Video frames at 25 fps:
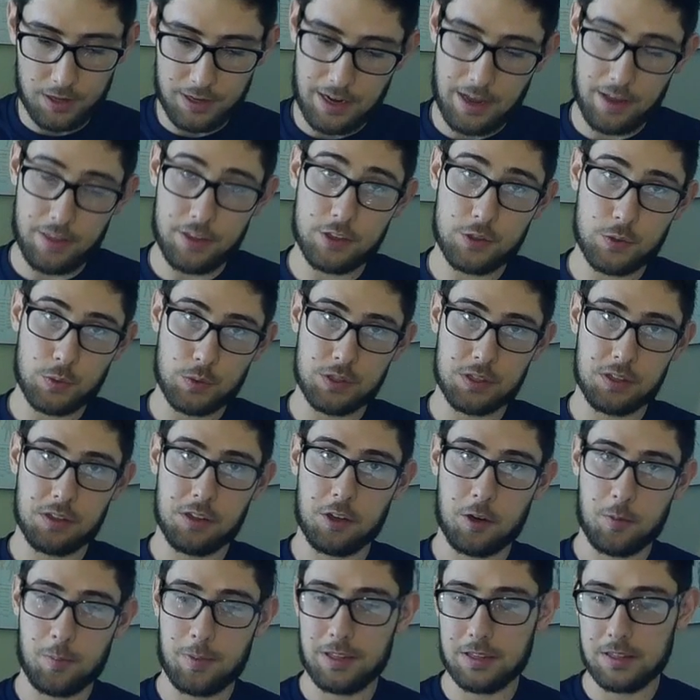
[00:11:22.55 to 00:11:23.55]
Now this one's a
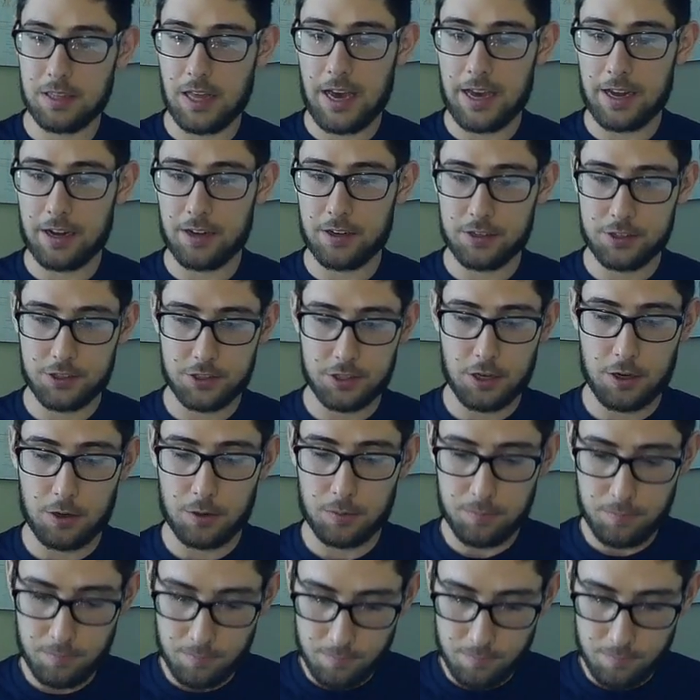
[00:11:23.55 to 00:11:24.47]
little bit lighter, so